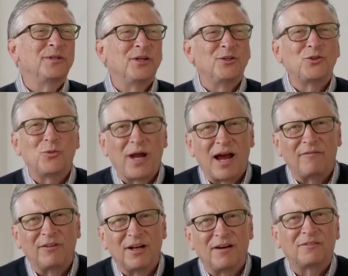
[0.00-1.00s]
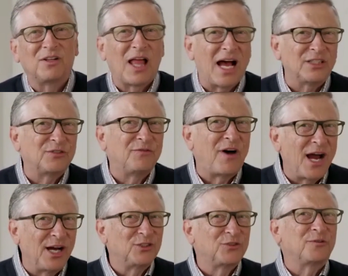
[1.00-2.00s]
you know, do we have enough glass
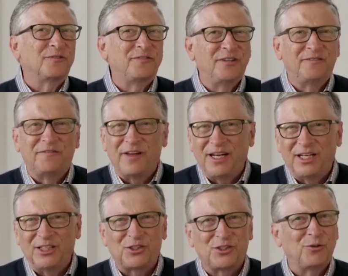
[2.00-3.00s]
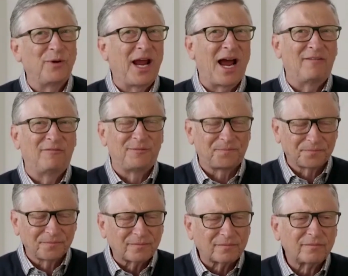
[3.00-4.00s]
vials for fill finish? Do we have
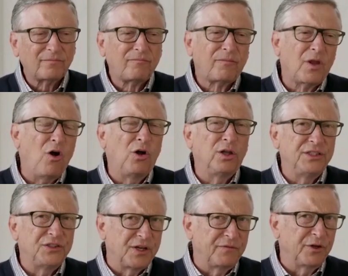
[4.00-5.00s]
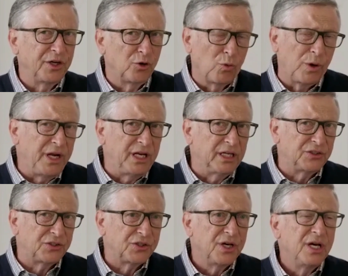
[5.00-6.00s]
all these different
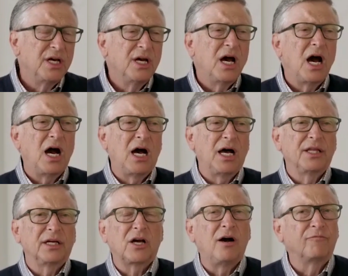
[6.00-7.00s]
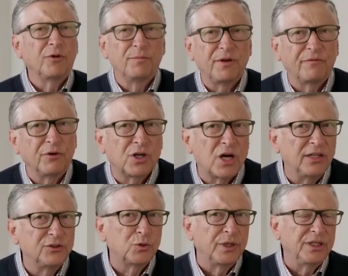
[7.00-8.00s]
ingredients that come from different
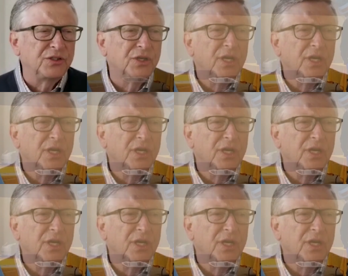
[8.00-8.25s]
countries?